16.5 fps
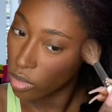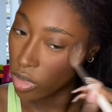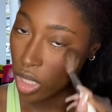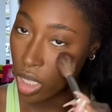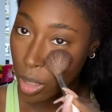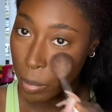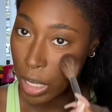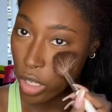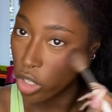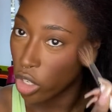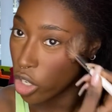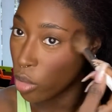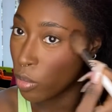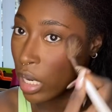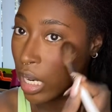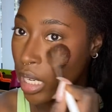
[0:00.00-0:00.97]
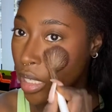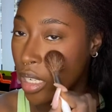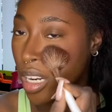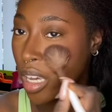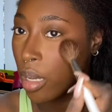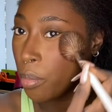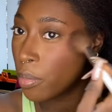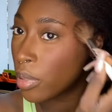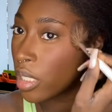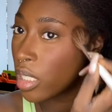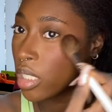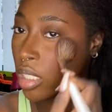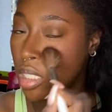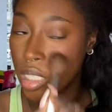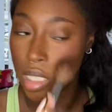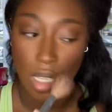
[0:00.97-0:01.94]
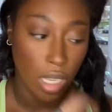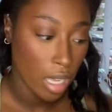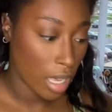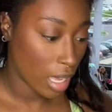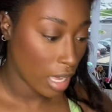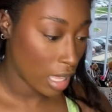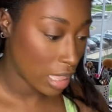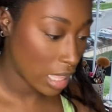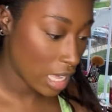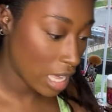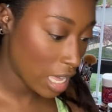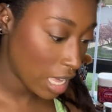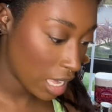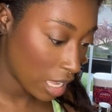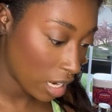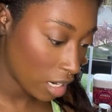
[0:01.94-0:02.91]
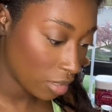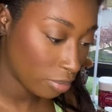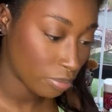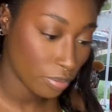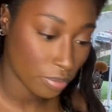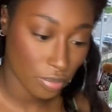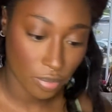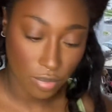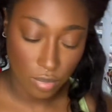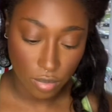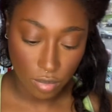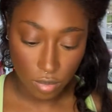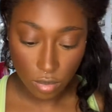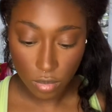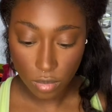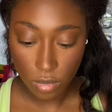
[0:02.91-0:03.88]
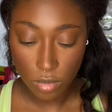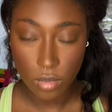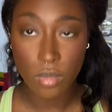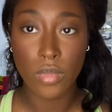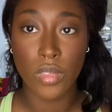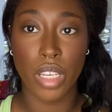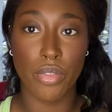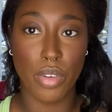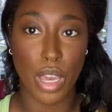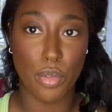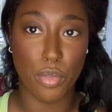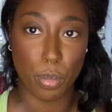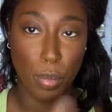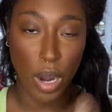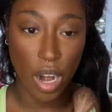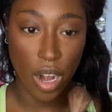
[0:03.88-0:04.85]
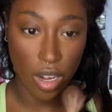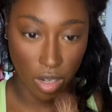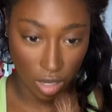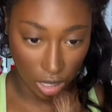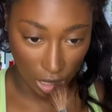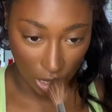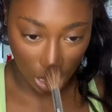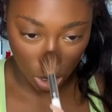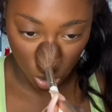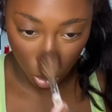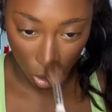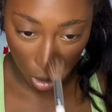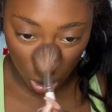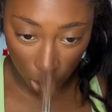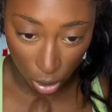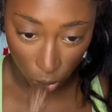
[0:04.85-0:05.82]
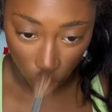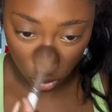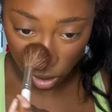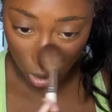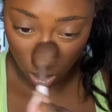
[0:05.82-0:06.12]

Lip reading: And make sure you blend it up. And then, favorite part, you're going to hit your nose.